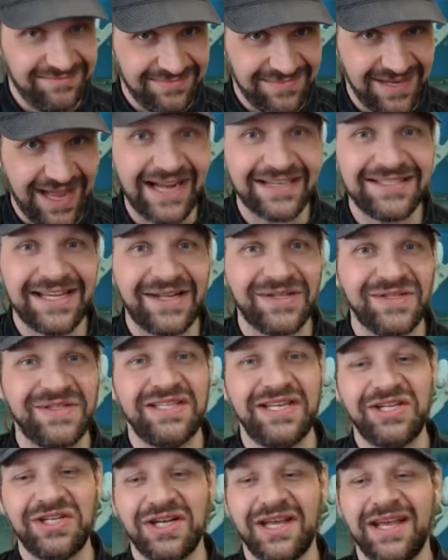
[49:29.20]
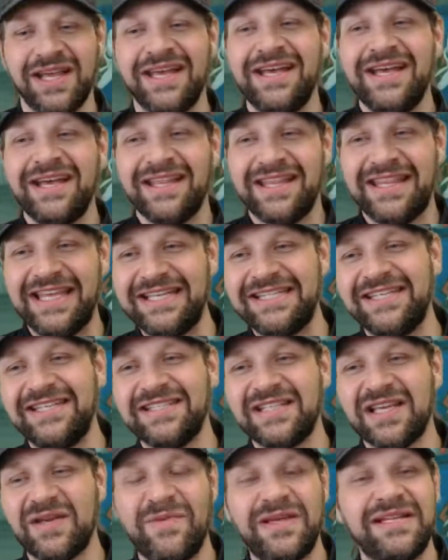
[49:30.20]
knockdown stitching, these
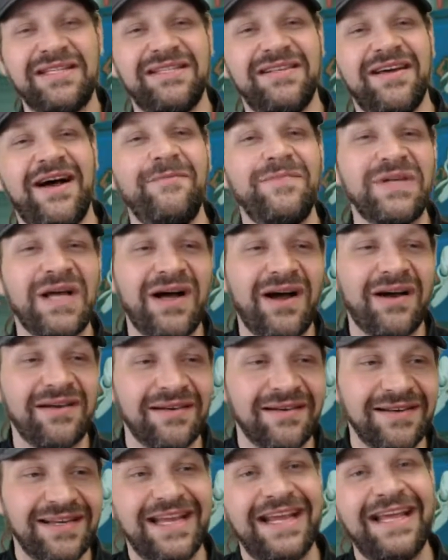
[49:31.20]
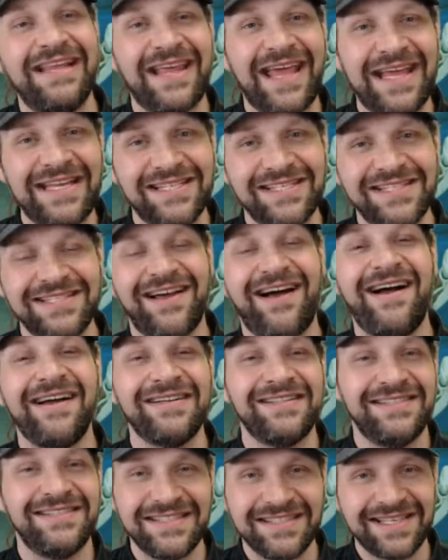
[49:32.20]
things can be dumped underneath a
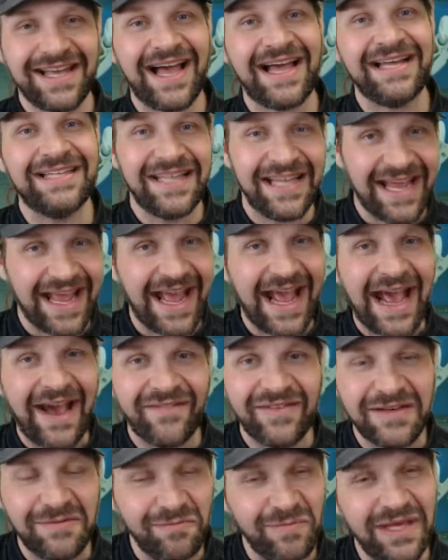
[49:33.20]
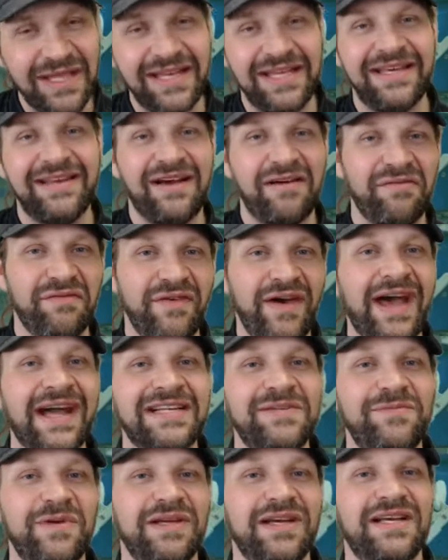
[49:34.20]
stock design and they have an immediate
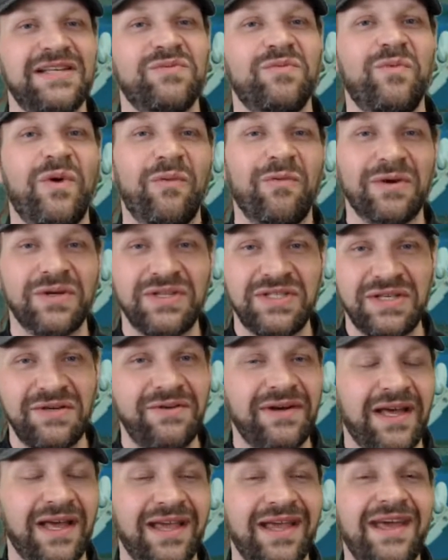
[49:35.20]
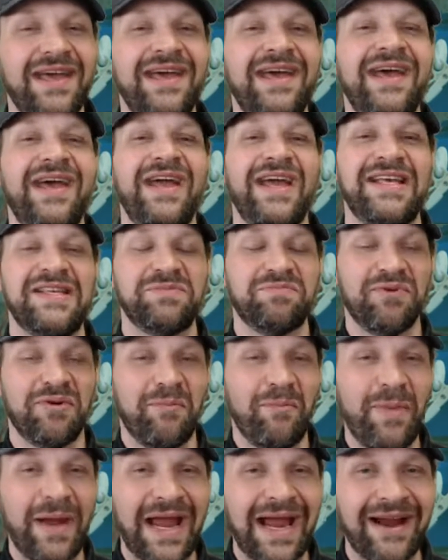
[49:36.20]
effect, because what we're doing is
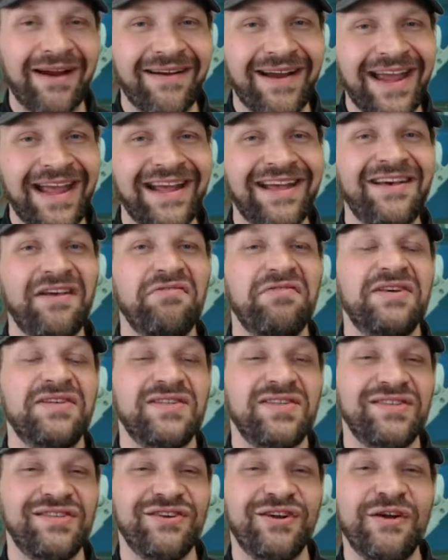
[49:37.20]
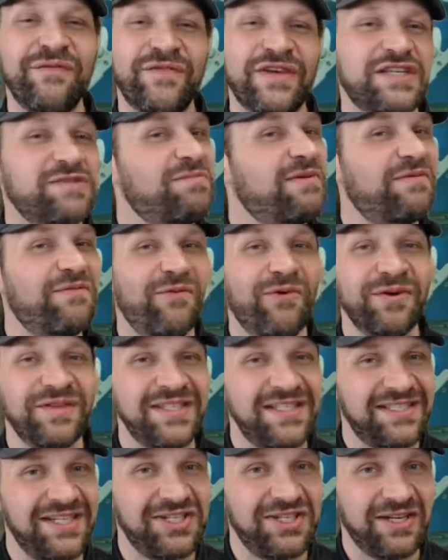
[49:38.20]
preparing the surface
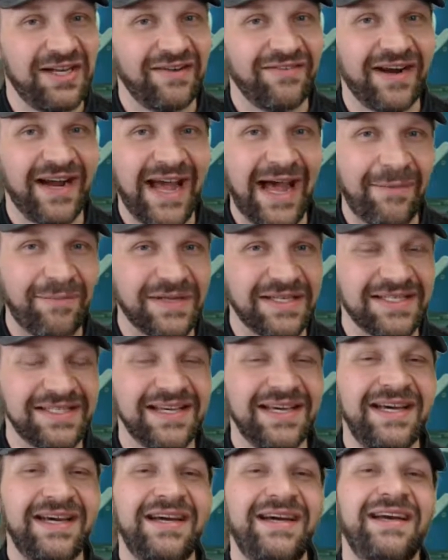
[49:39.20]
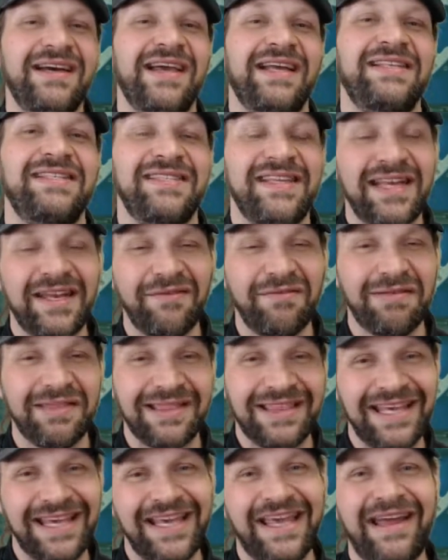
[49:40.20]
before the stitching ever happens. Instead
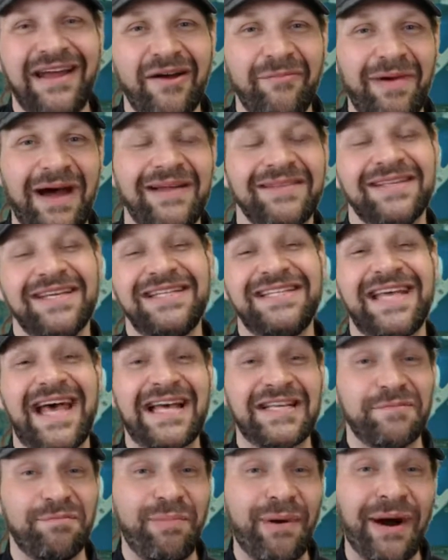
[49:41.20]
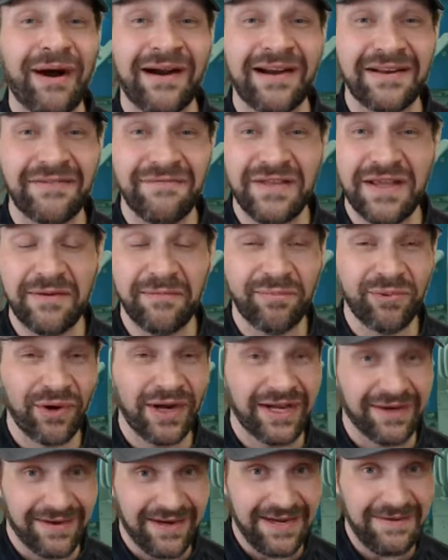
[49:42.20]
of thinking about this as part of the
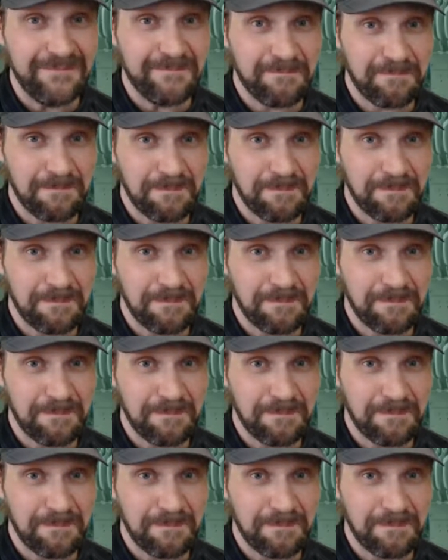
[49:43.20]
embroidery,